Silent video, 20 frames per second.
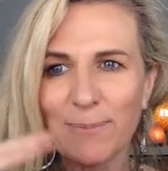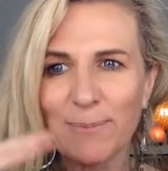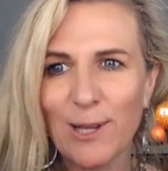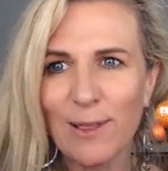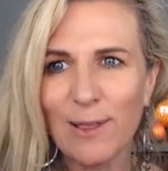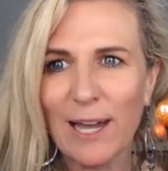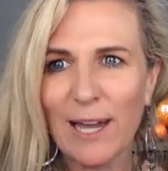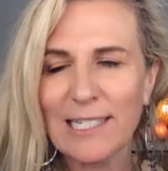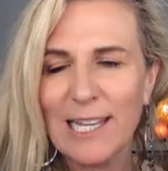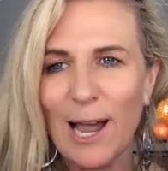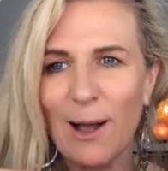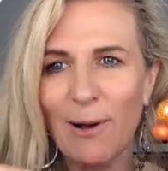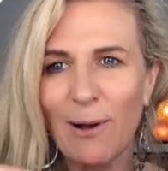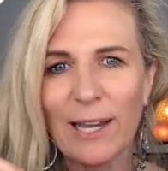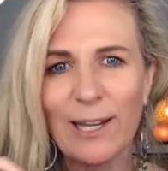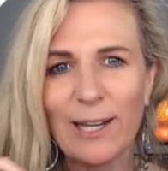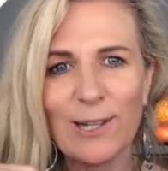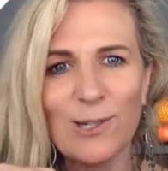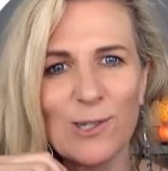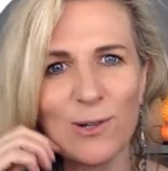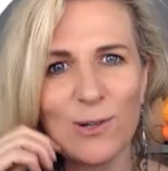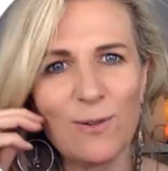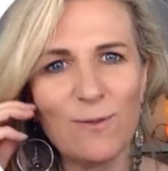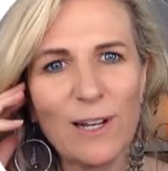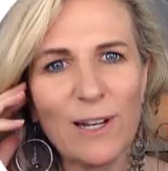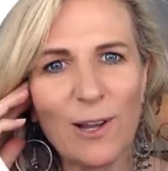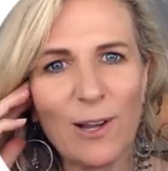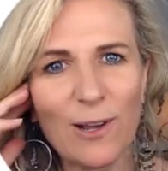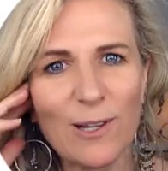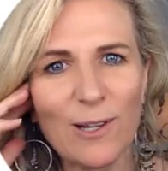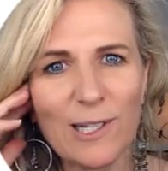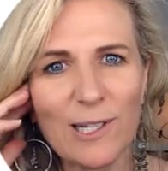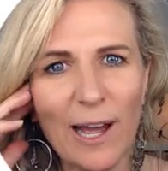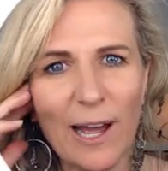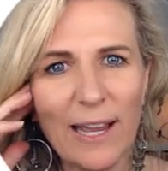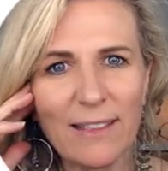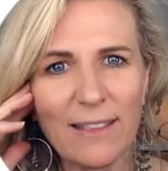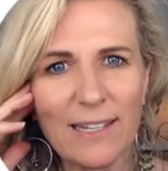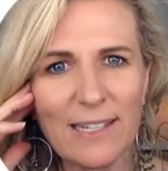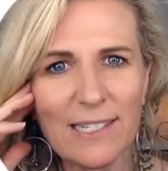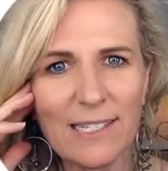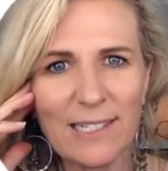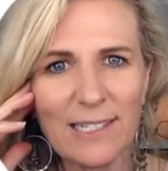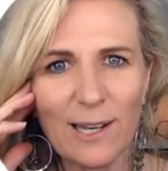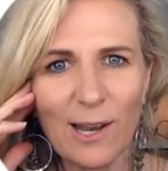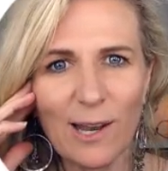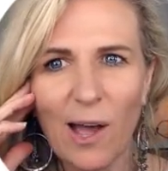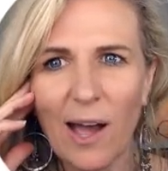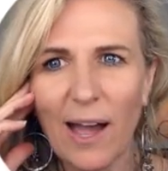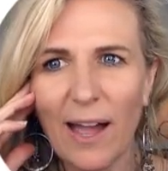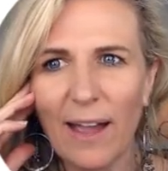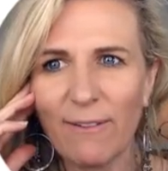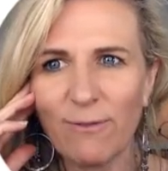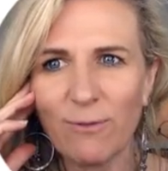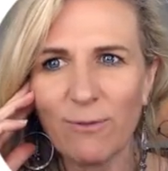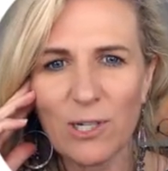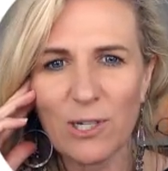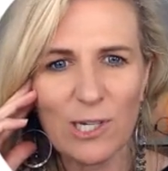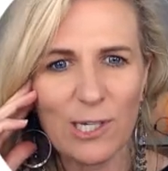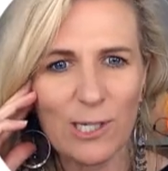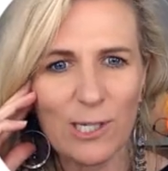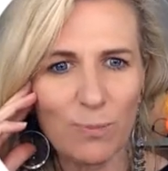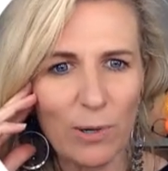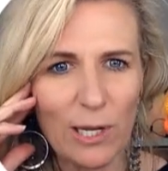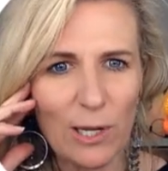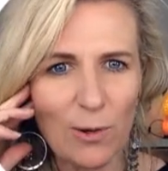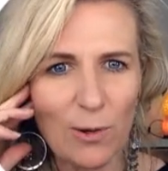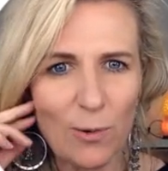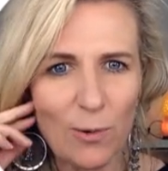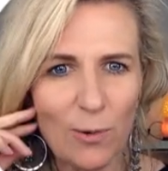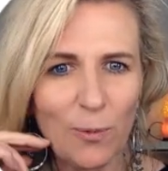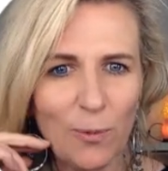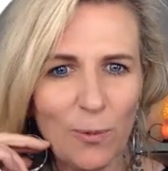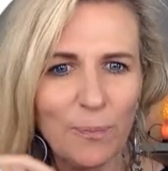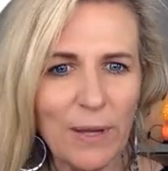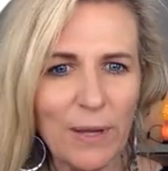So that's how I can do videos like this live, which is pretty cool.